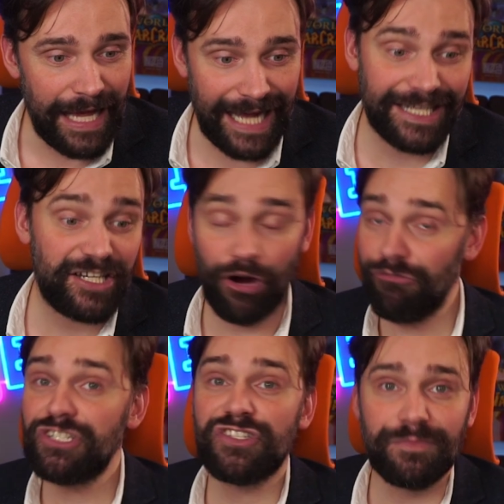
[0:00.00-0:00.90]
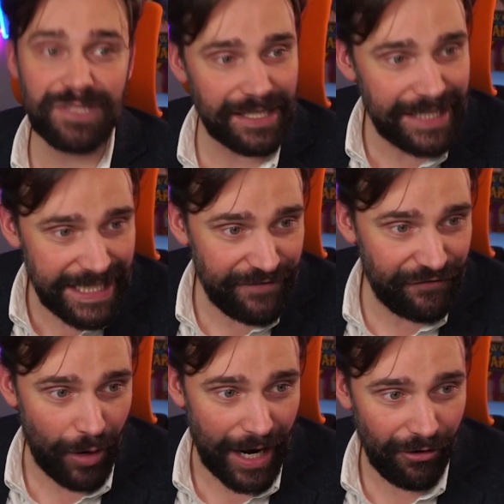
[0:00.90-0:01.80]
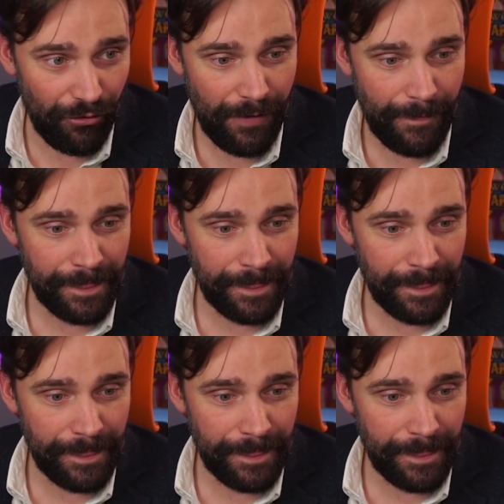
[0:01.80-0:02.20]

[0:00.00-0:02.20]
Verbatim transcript: and encouraged them to leave WoW,